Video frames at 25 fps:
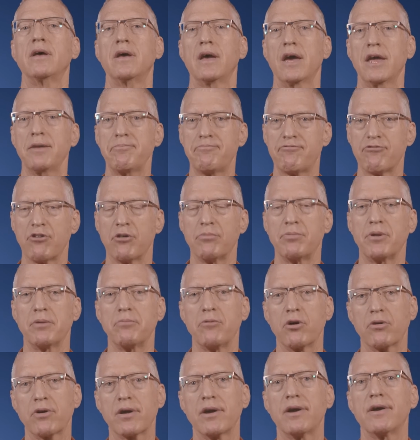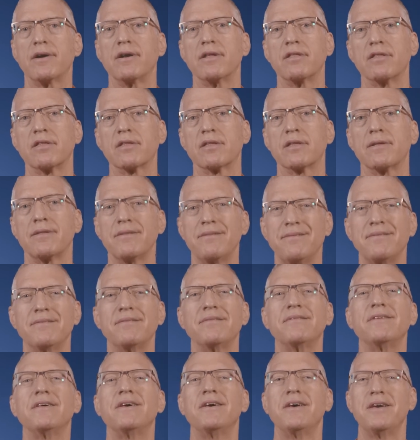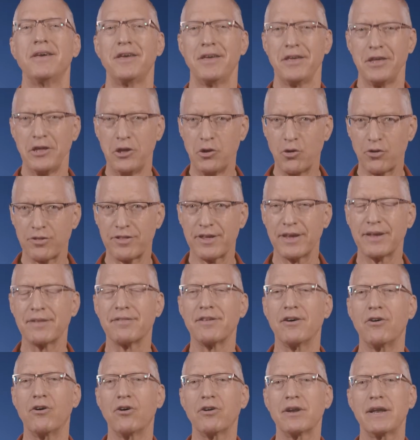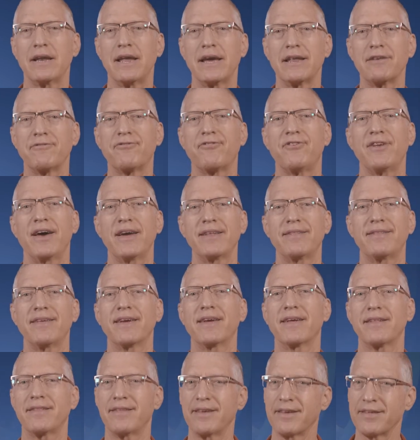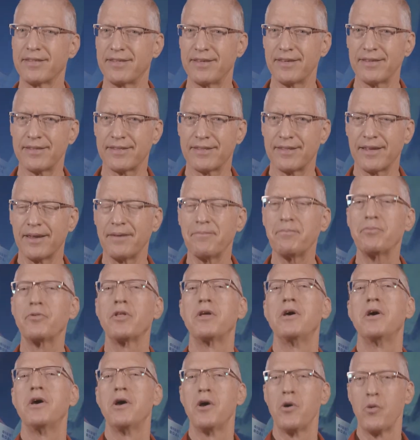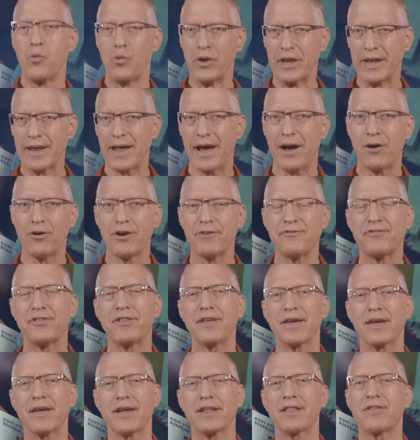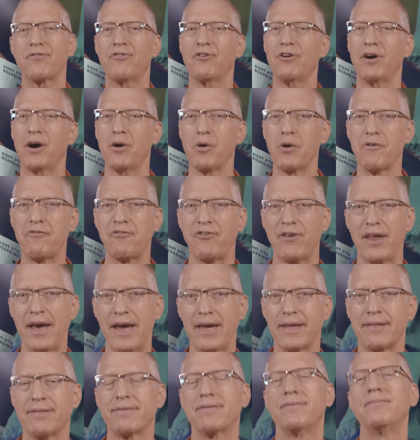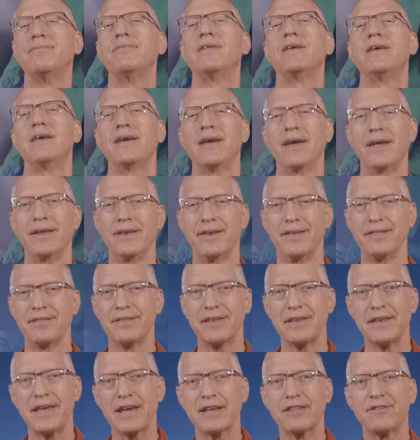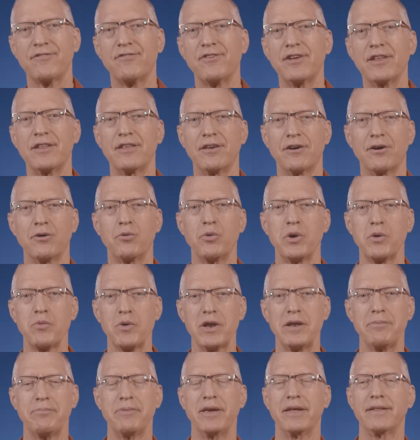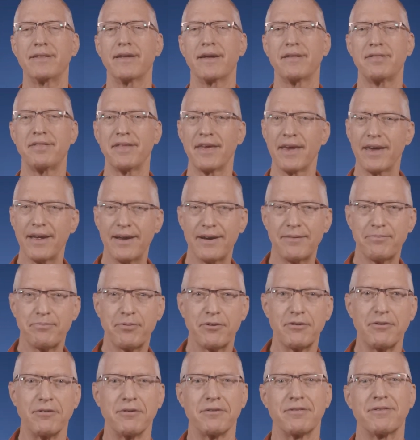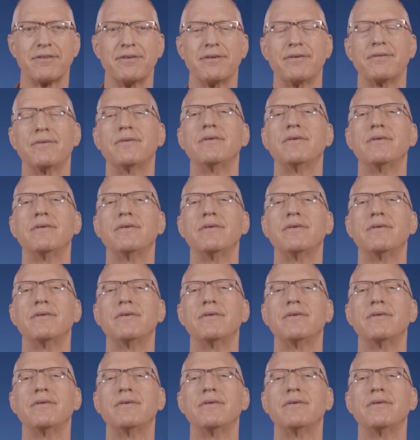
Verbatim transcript: and problem occurrence. Using the online flight ticketing system, we now have tickets for our flight. And in the next video we will meet at the airport!